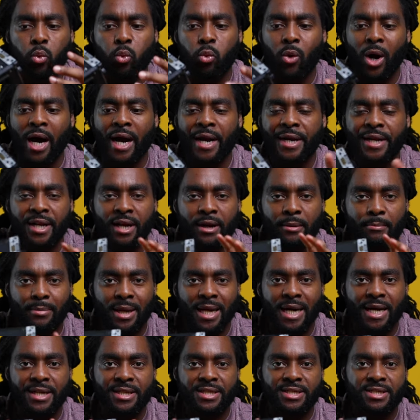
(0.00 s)
why did I
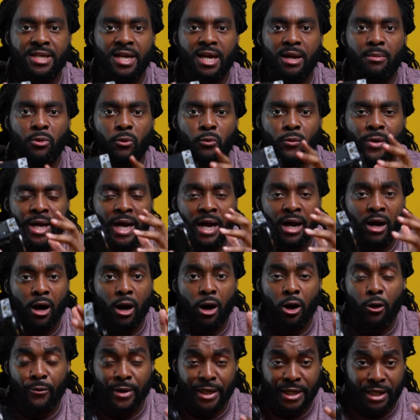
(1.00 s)
buy this camera when I
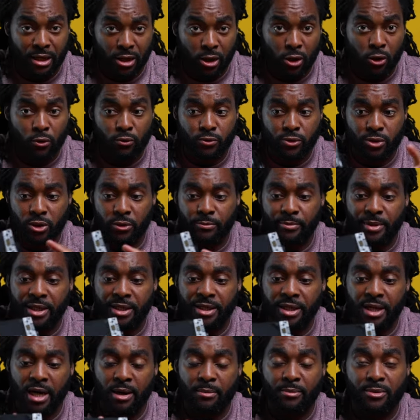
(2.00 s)
already own so
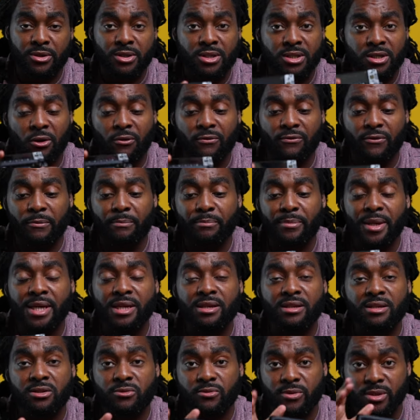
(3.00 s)
many cameras? So for me,
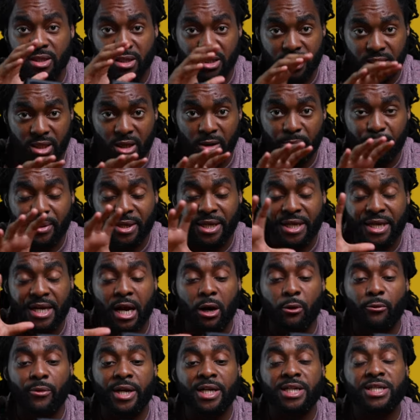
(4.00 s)
this was a step in the
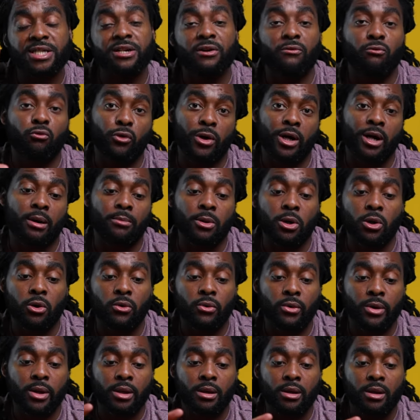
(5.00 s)
direction of where I'm
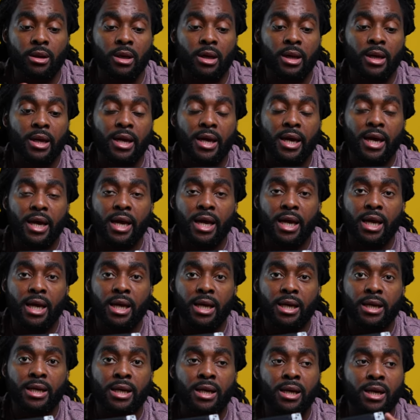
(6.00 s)
going.
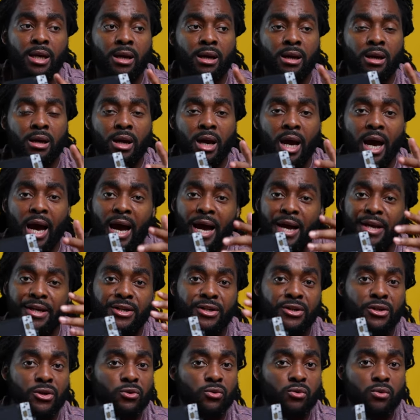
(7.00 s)
And
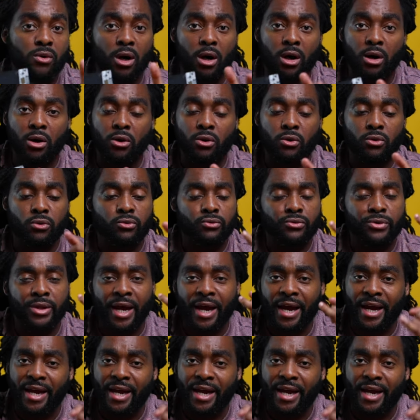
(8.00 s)
I do own the